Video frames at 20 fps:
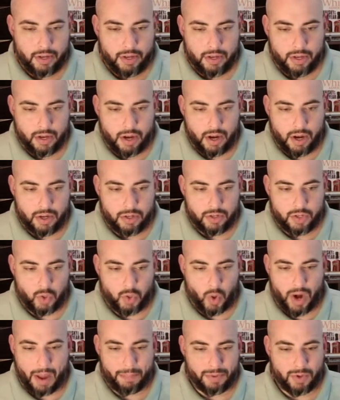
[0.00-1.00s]
uh,
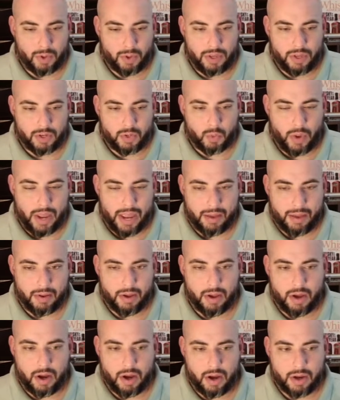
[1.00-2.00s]
short episode this week
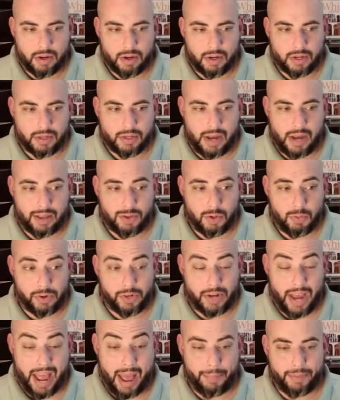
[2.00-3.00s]
because uh, not too
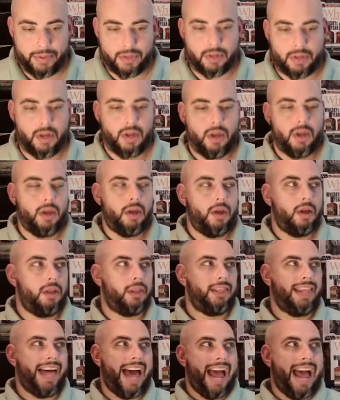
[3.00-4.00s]
much happened.
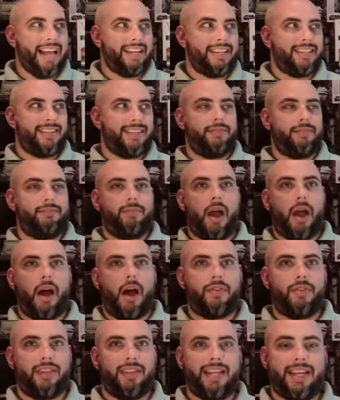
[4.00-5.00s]
Last
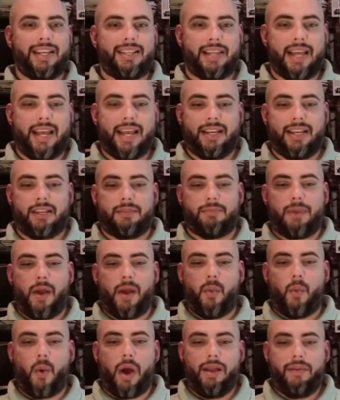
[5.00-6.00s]
on the list is my
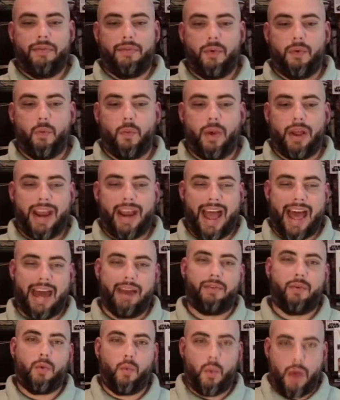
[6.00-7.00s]
wife went out
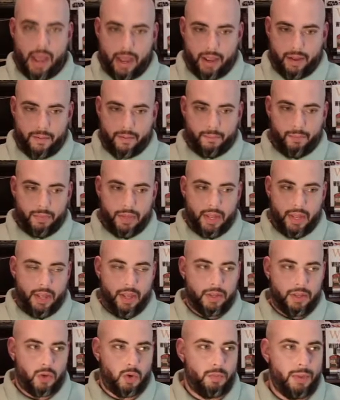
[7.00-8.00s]
of her way
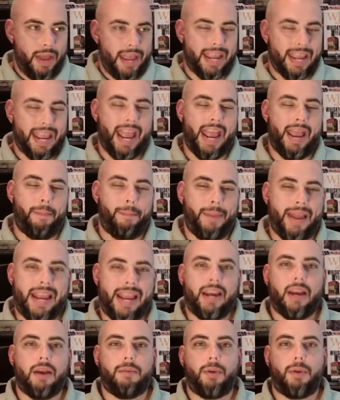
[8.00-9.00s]
to make a
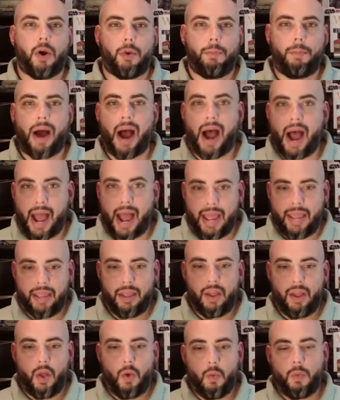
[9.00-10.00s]
peanut butter pie
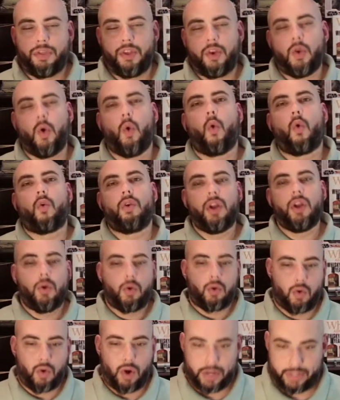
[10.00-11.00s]
with an Oreo
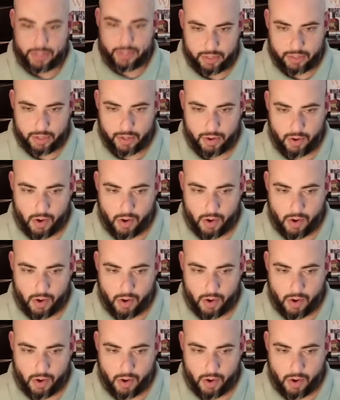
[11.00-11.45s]
crust.